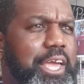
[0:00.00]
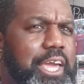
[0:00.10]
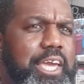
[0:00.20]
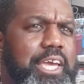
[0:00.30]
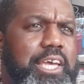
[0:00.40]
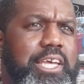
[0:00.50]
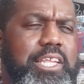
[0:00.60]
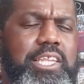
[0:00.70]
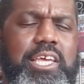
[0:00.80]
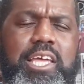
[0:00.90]

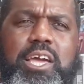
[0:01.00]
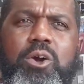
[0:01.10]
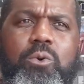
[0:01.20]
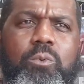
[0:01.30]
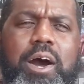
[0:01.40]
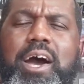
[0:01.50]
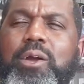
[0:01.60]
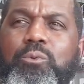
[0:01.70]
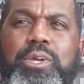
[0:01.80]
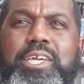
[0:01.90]
and
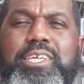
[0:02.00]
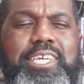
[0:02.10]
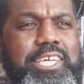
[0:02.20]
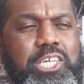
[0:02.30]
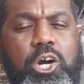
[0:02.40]
why we get